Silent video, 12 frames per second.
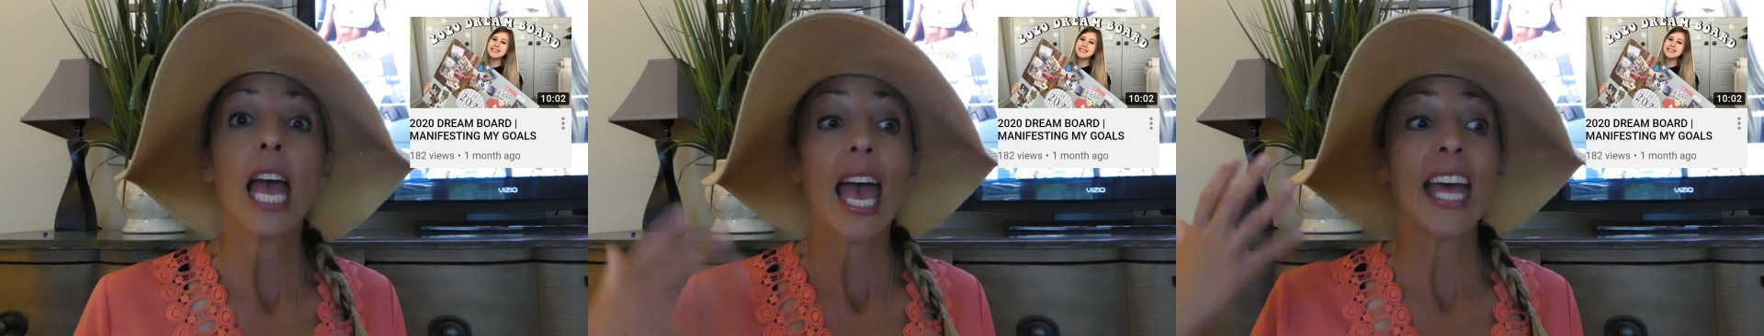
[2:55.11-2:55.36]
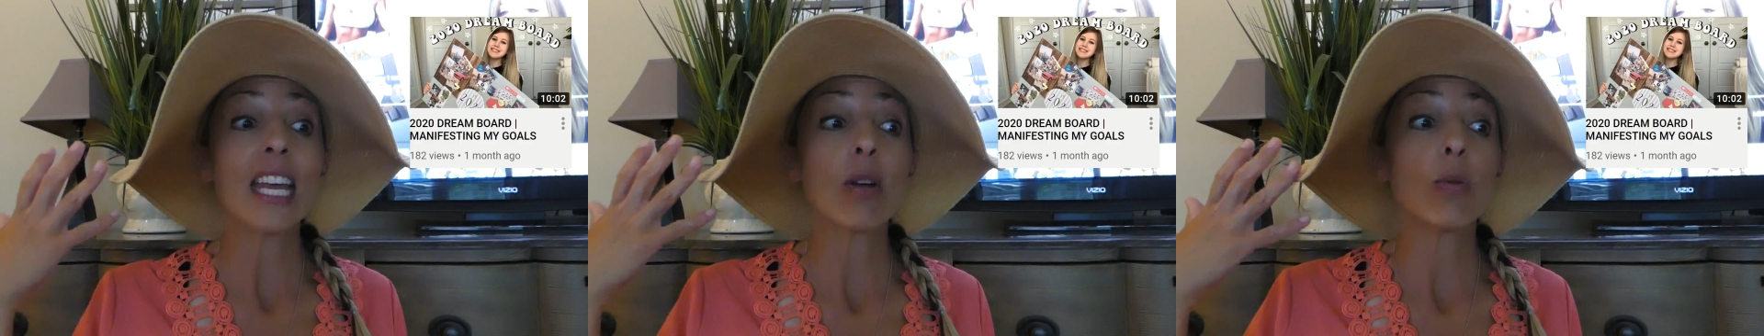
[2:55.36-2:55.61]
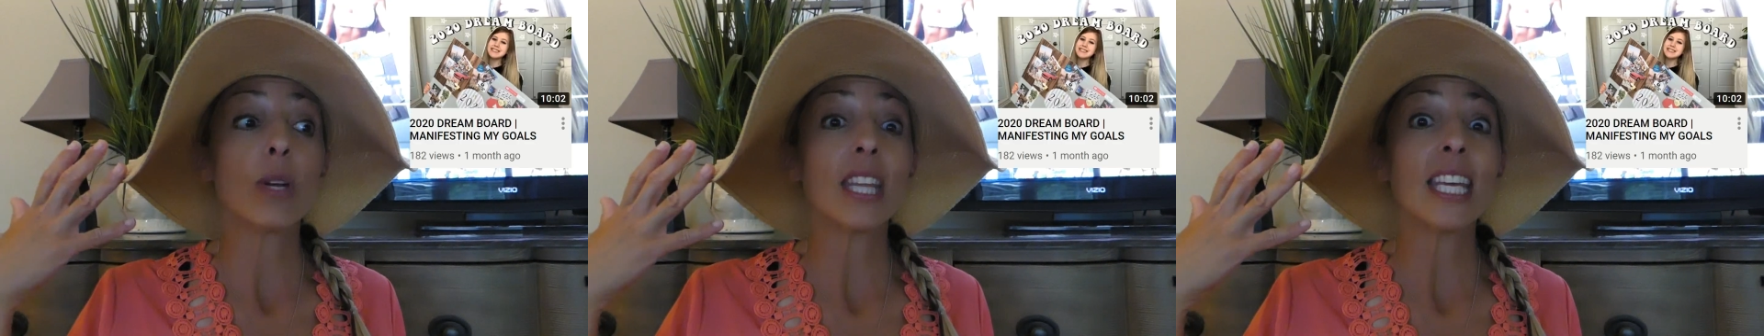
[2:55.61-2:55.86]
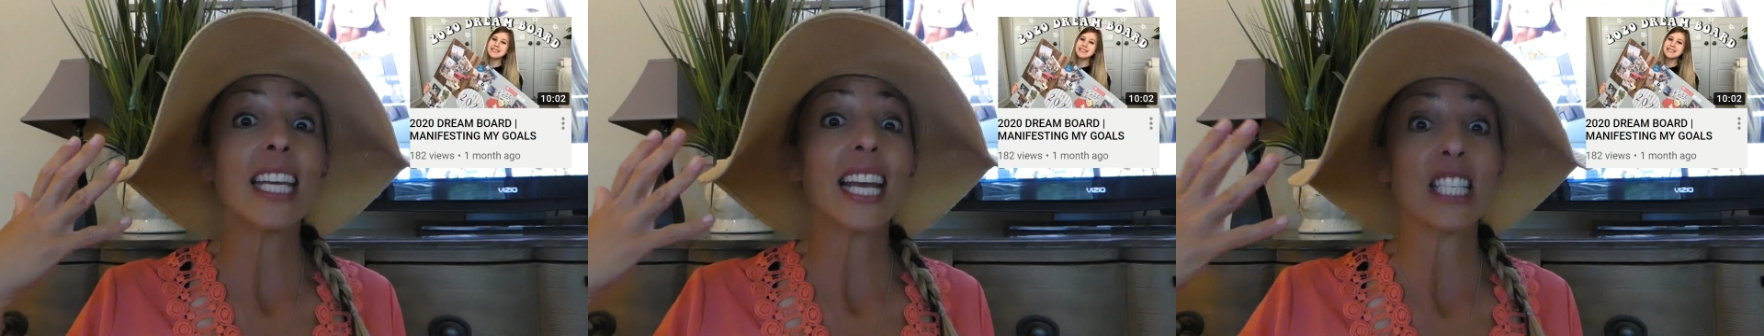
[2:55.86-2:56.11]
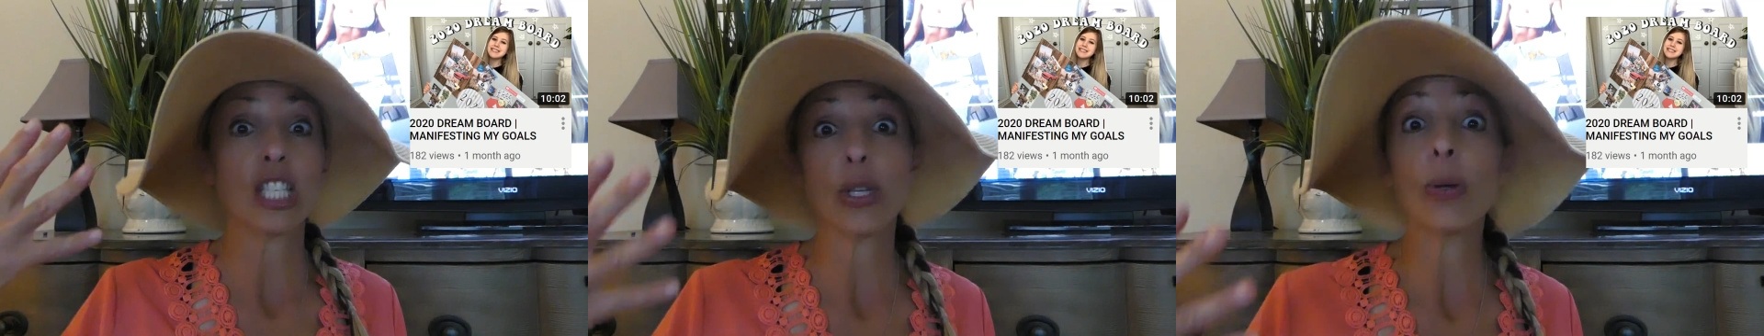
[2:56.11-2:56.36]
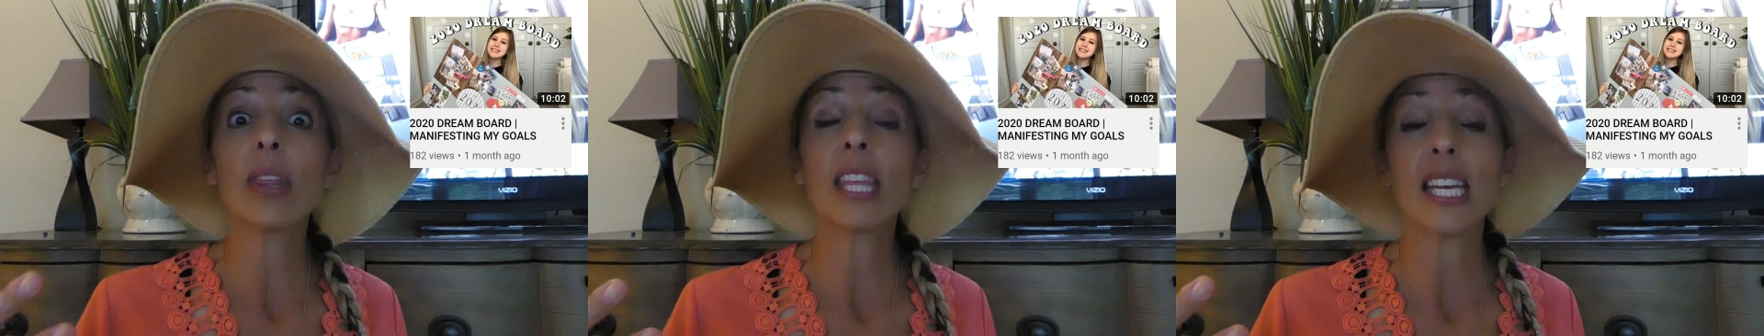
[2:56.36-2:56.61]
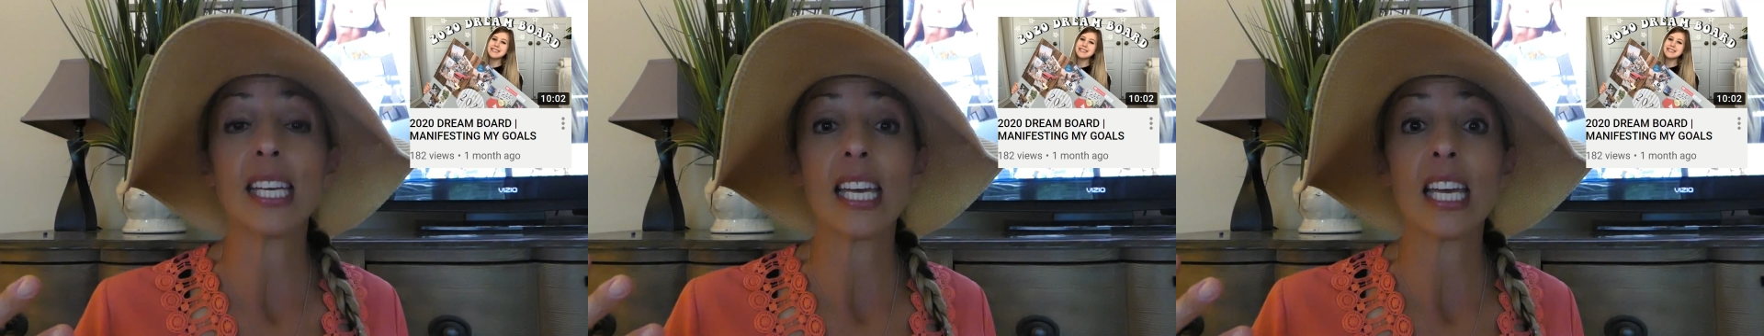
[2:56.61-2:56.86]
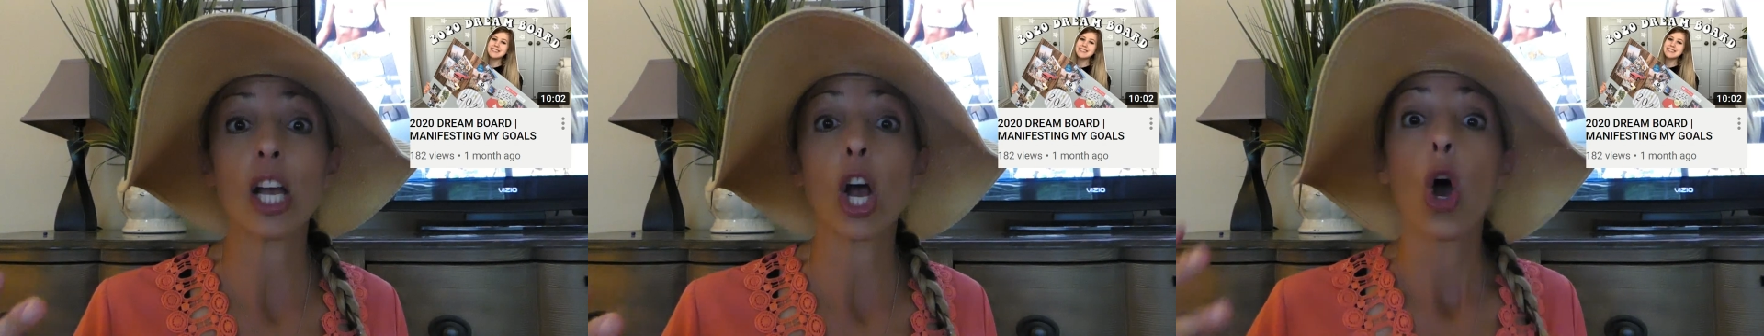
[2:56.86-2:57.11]
and it really gets you
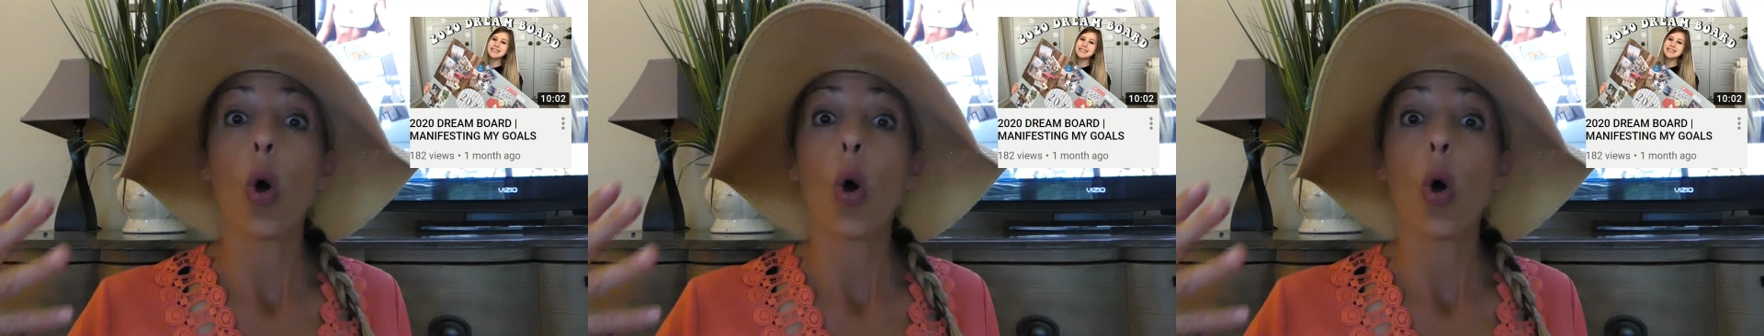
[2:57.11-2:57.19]
thinking,